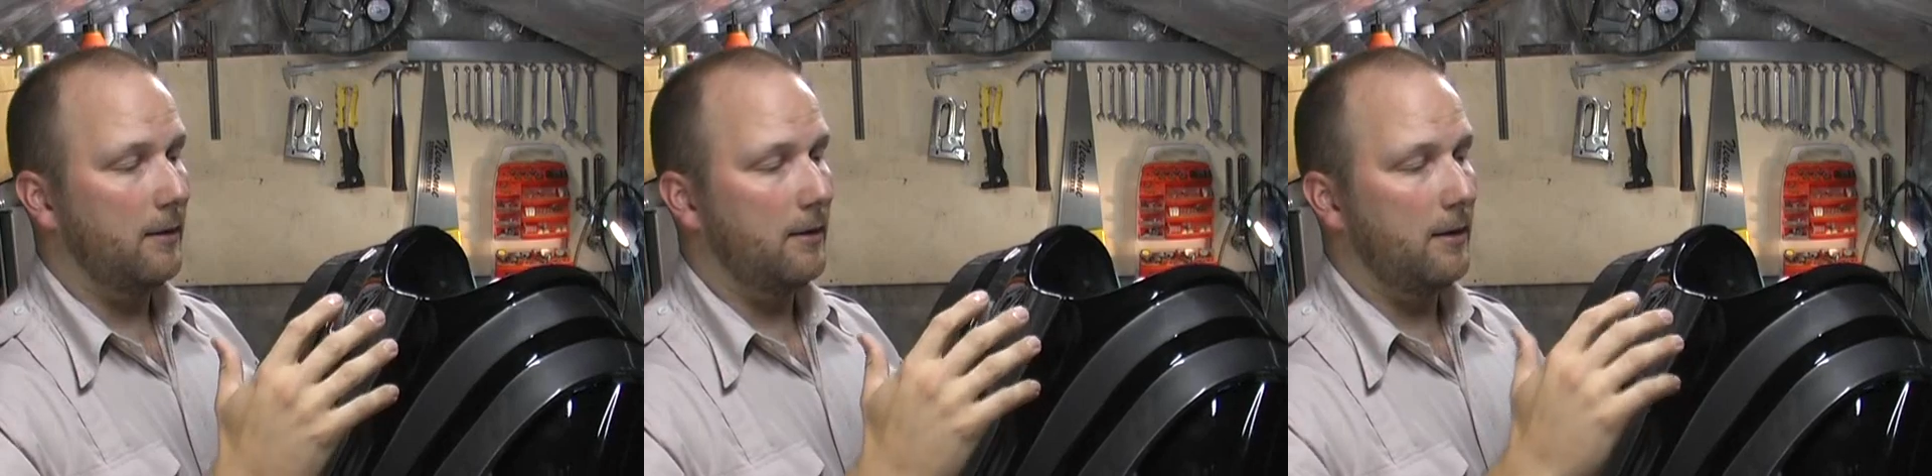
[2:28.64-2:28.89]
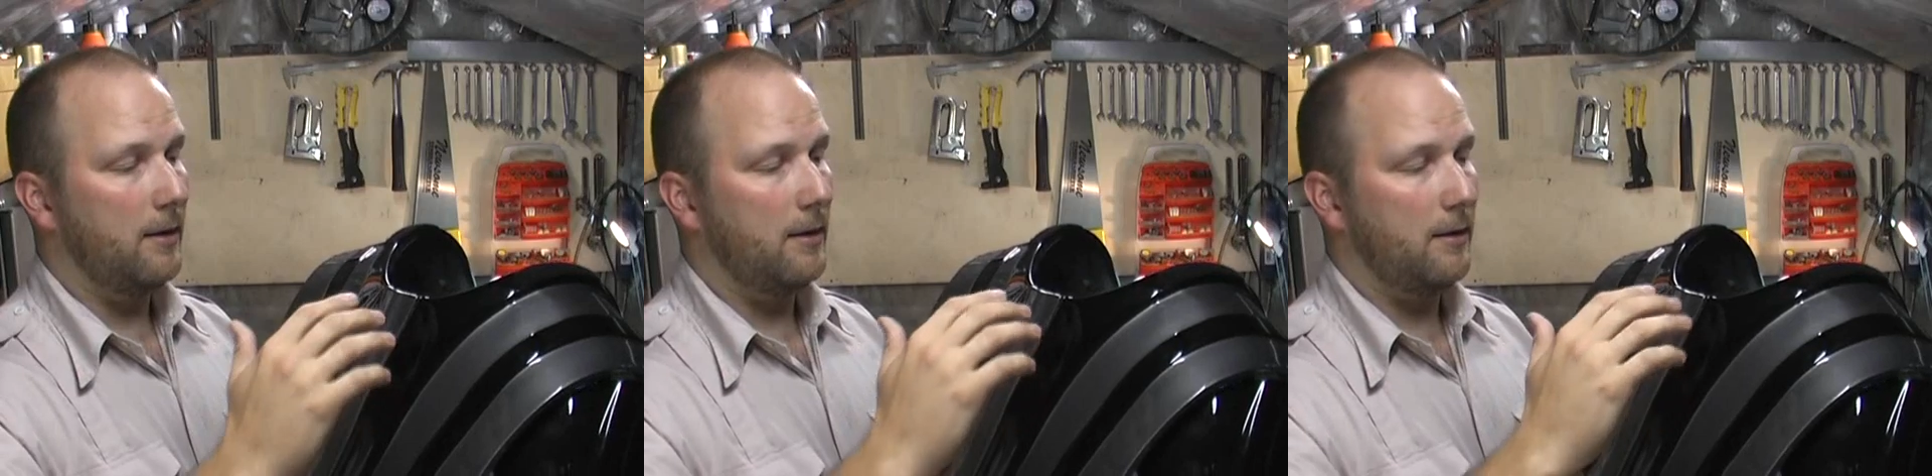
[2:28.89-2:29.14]

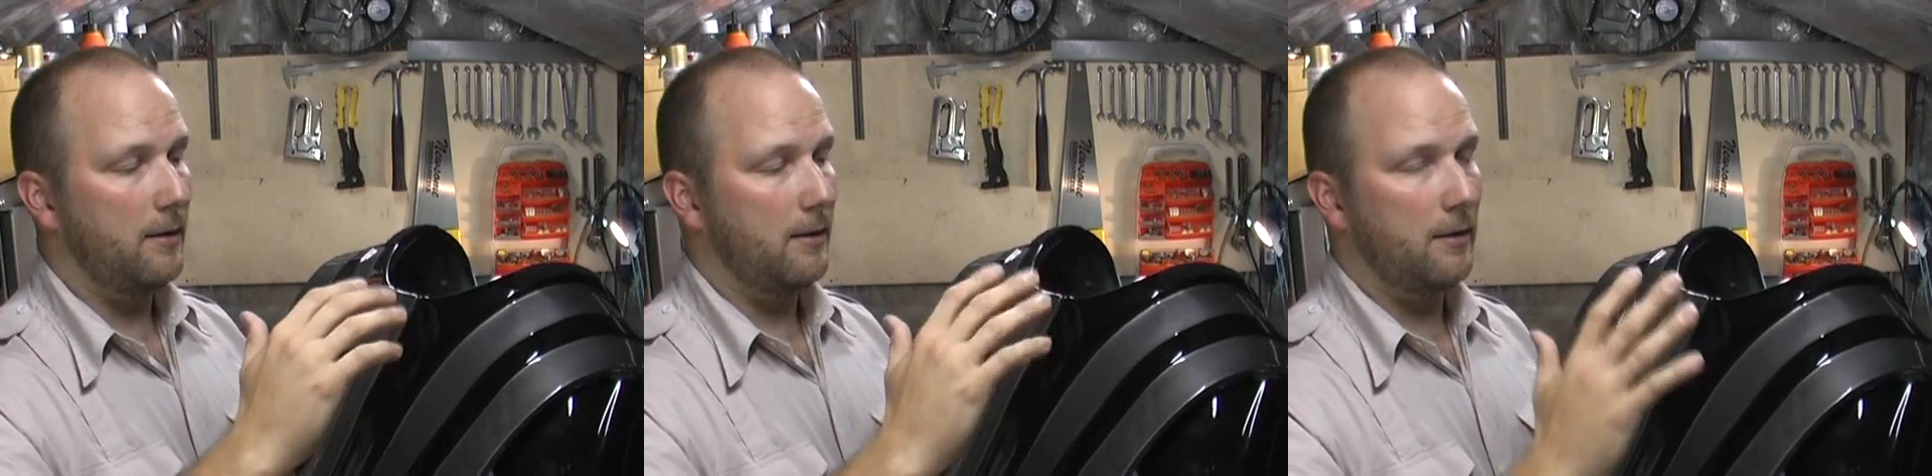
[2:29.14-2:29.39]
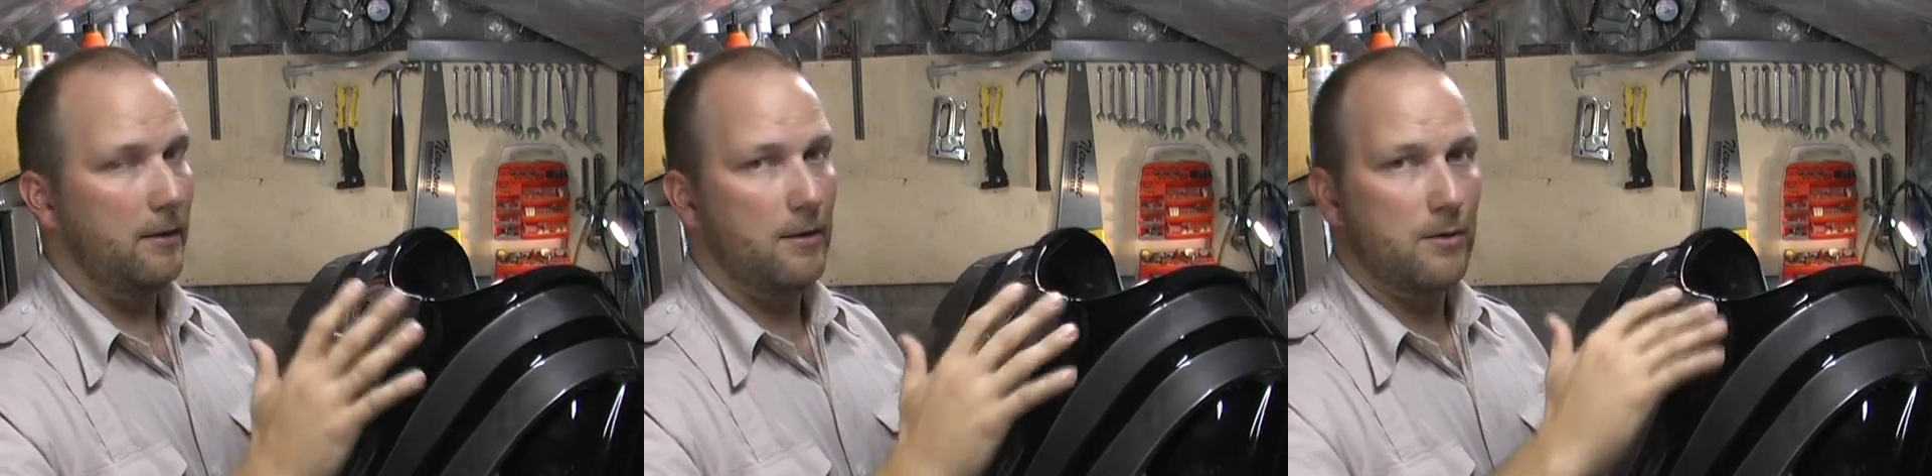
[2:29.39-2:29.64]
the
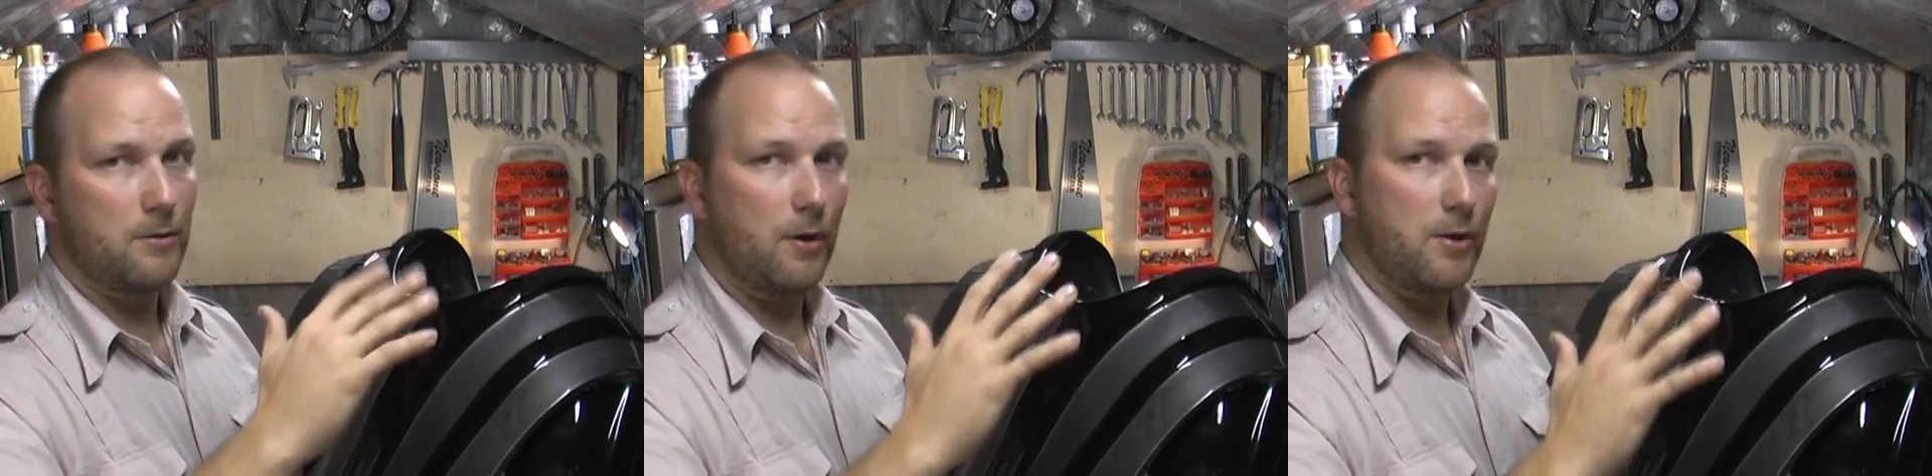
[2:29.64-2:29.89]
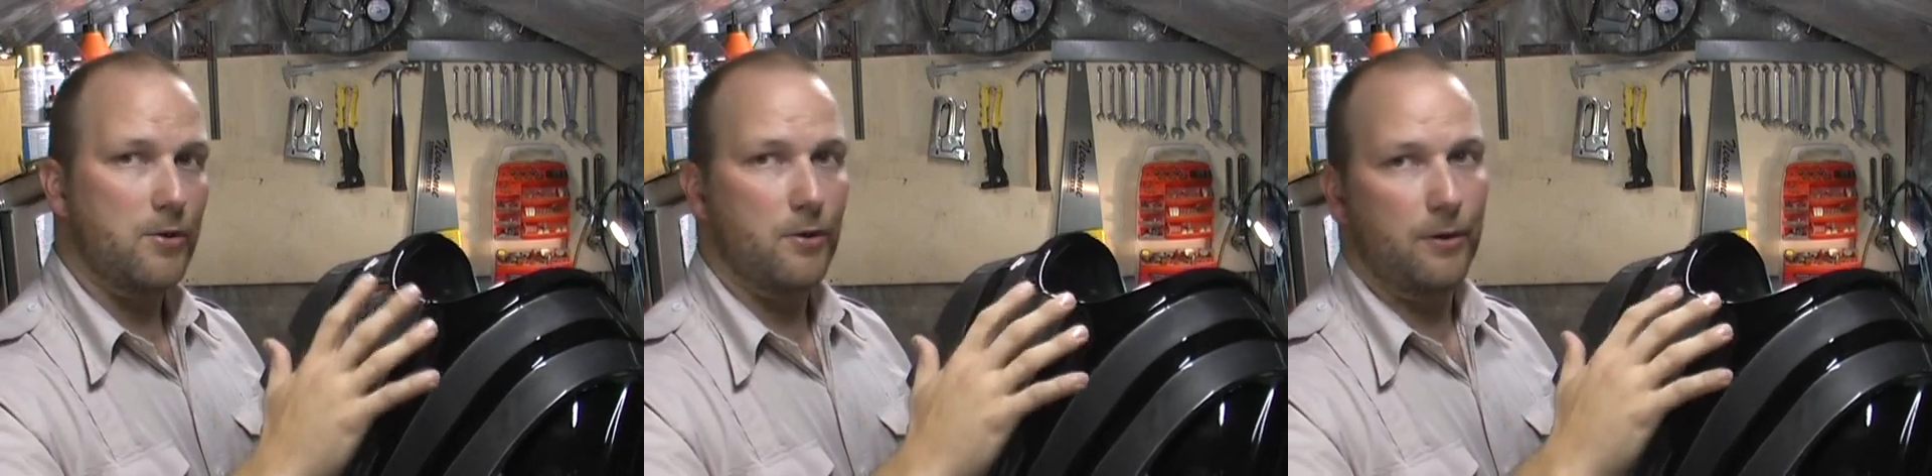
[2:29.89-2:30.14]

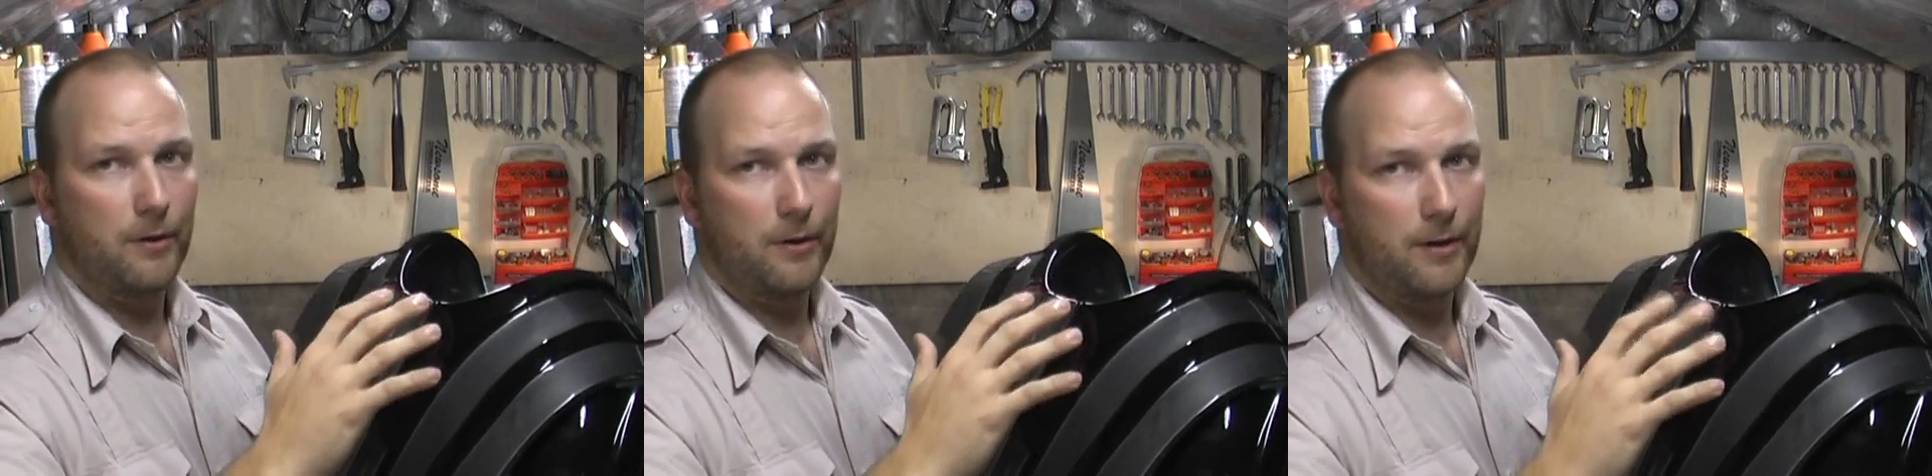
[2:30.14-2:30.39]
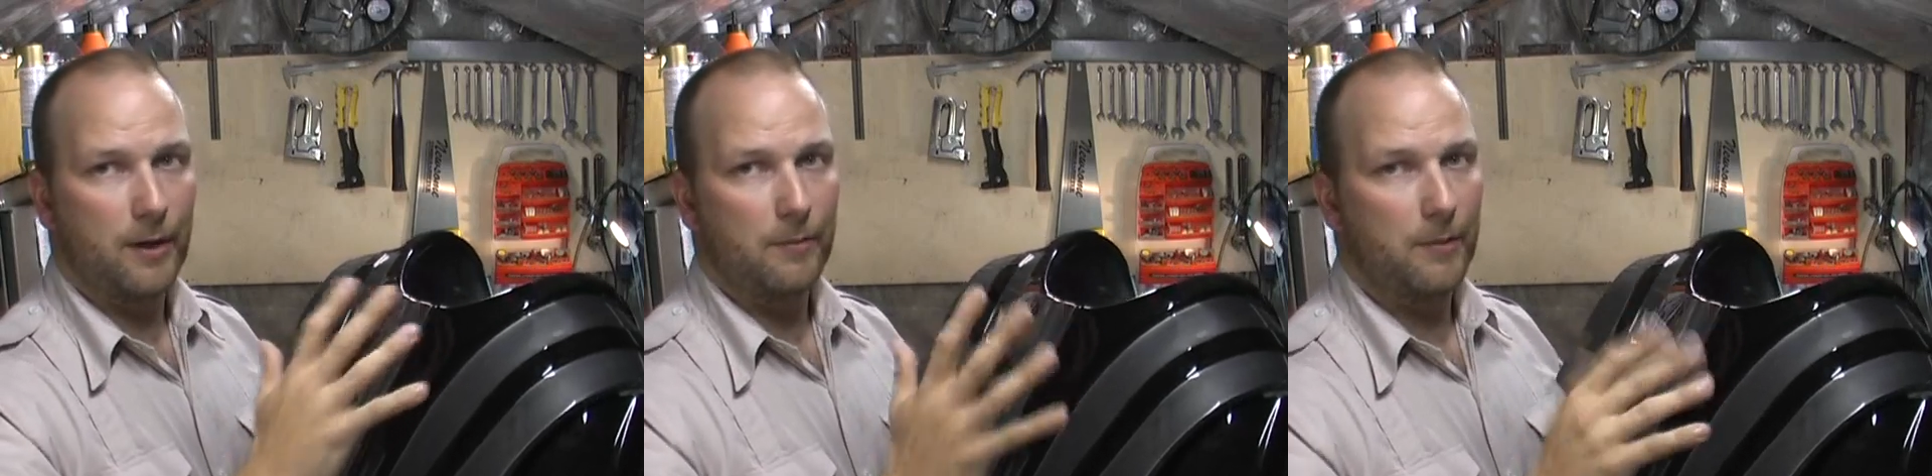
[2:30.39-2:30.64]
structure
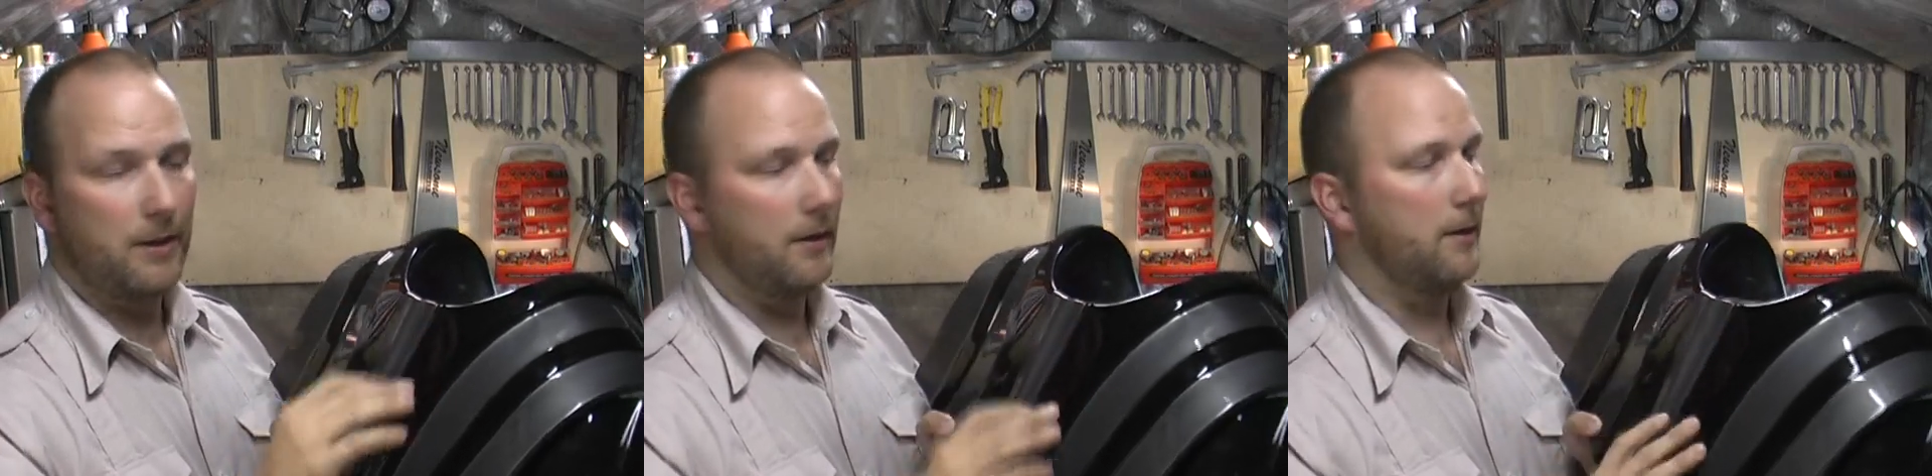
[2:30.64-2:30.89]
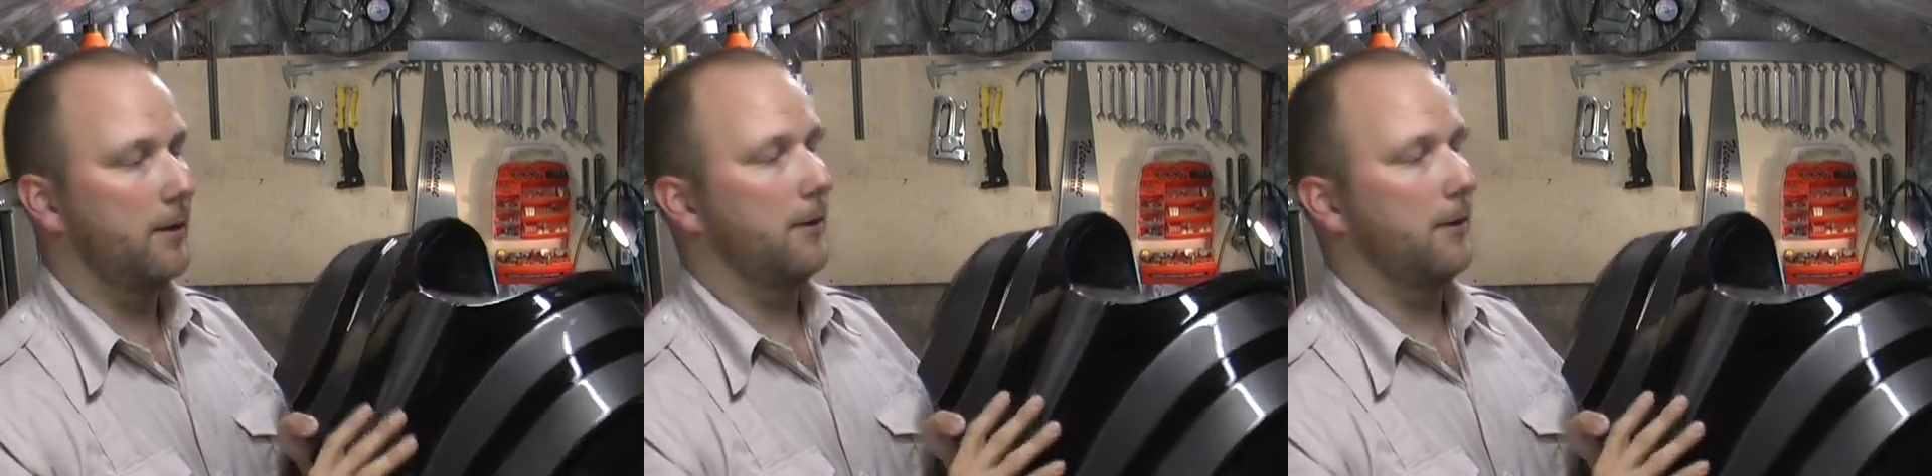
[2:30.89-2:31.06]
can be